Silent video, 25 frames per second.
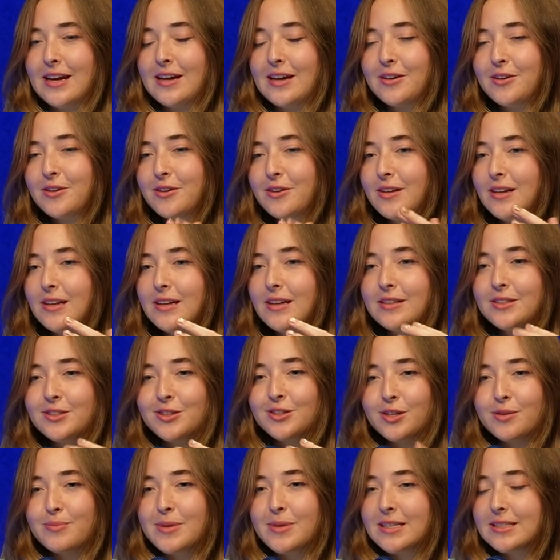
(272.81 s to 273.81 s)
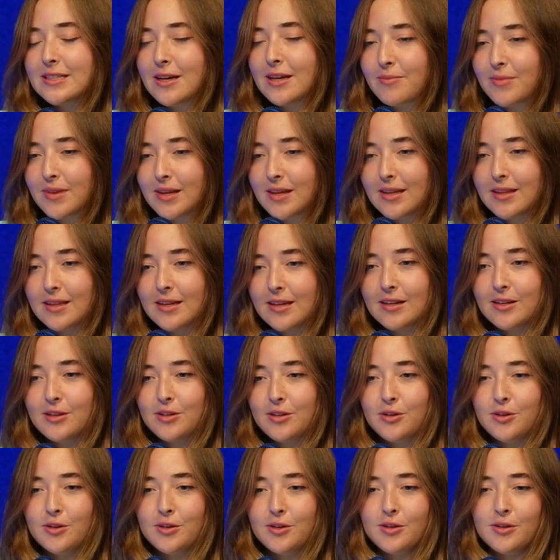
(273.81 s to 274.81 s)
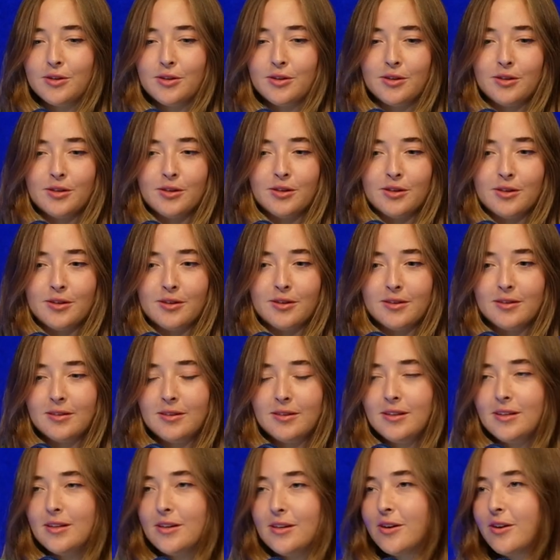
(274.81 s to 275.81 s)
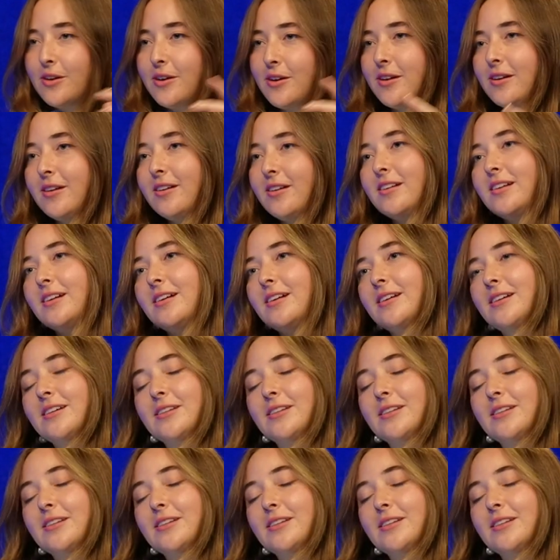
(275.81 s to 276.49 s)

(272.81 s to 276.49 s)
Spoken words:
and it could literally be something that you on